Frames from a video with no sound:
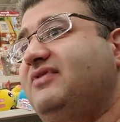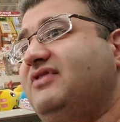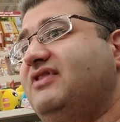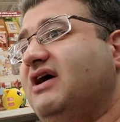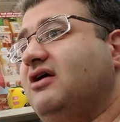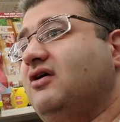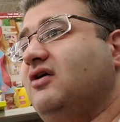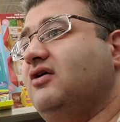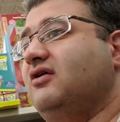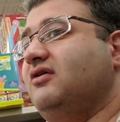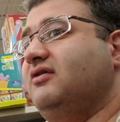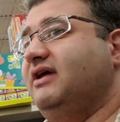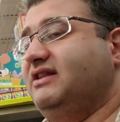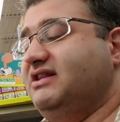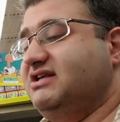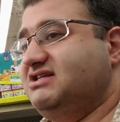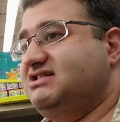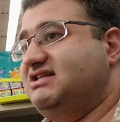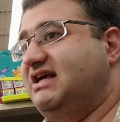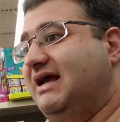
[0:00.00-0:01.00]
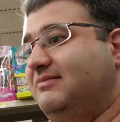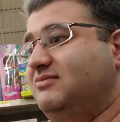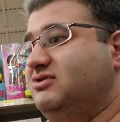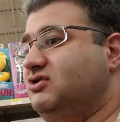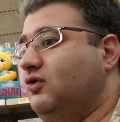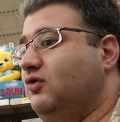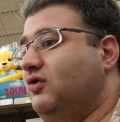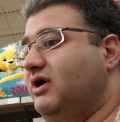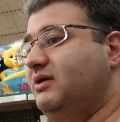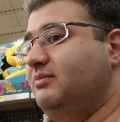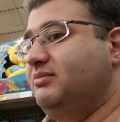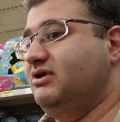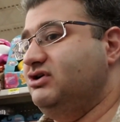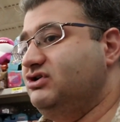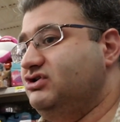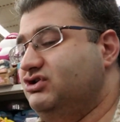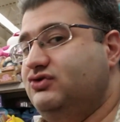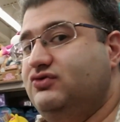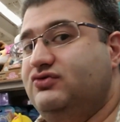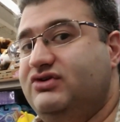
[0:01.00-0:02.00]
that are like the same toy but
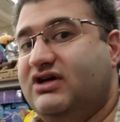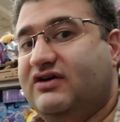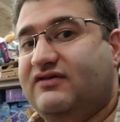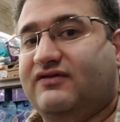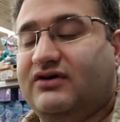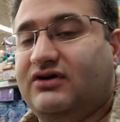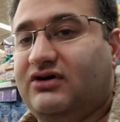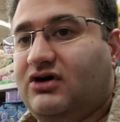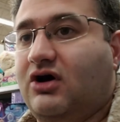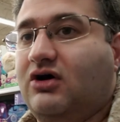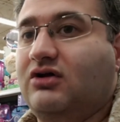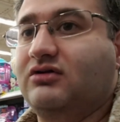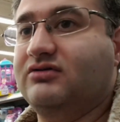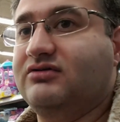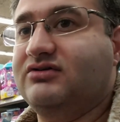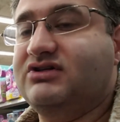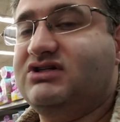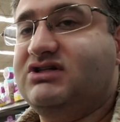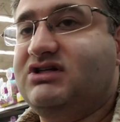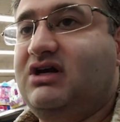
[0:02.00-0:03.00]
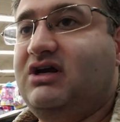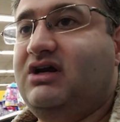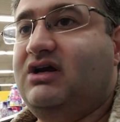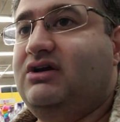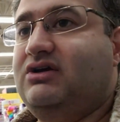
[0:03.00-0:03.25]
in 2 different colors.